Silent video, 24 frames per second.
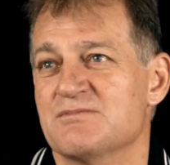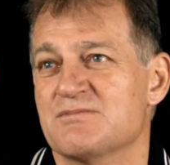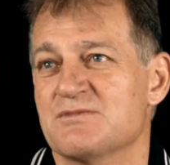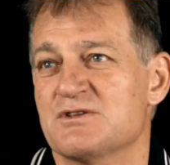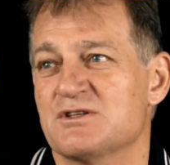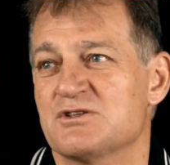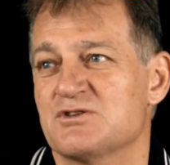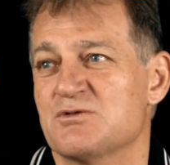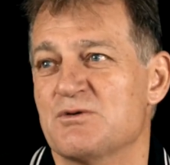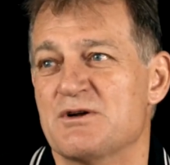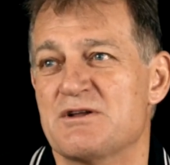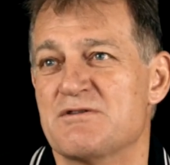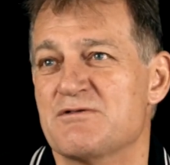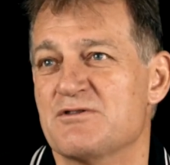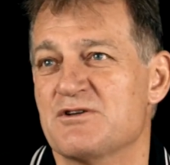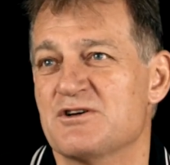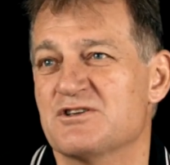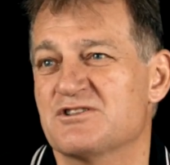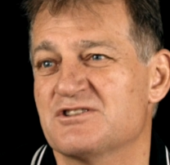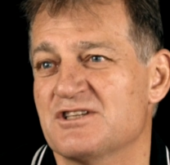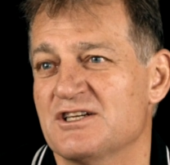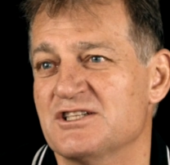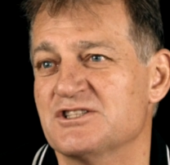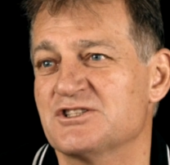21st
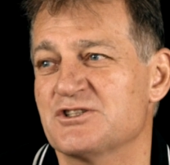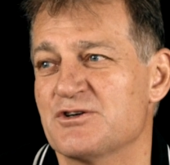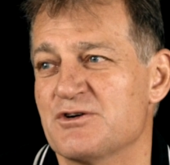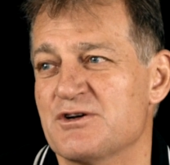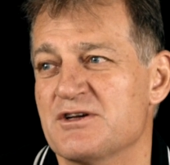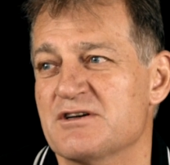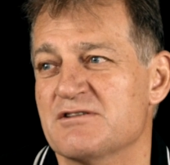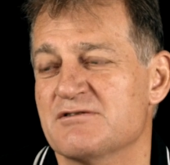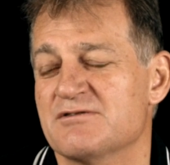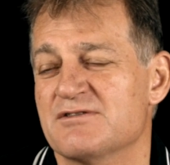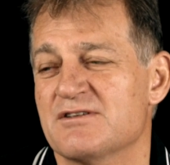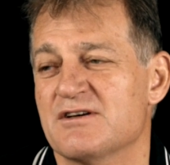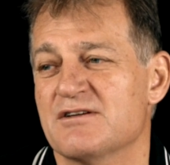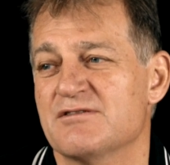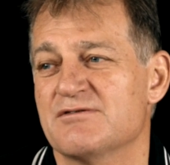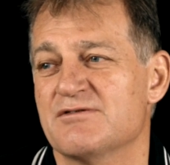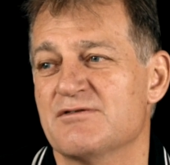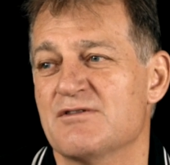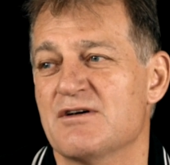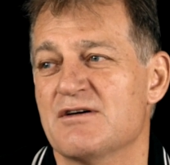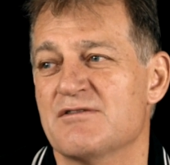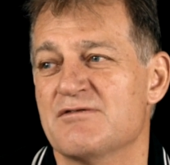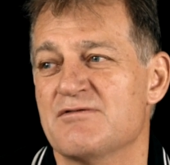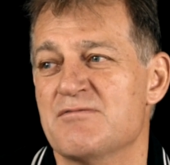century
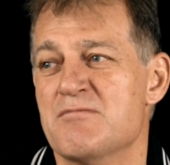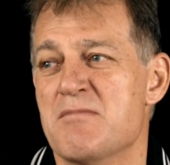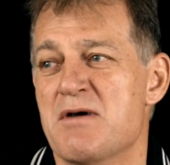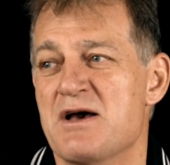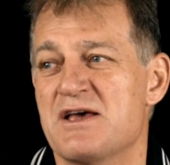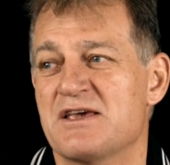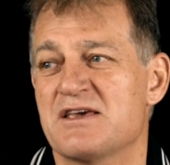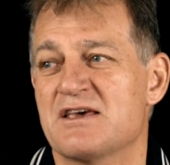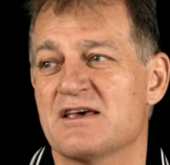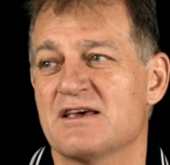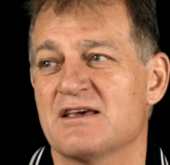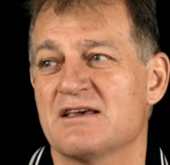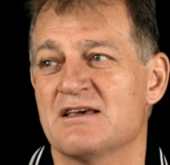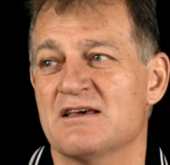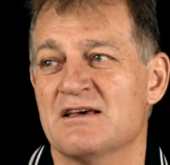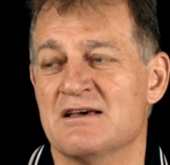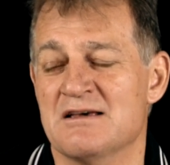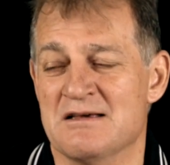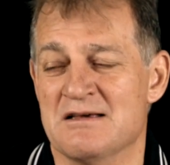of making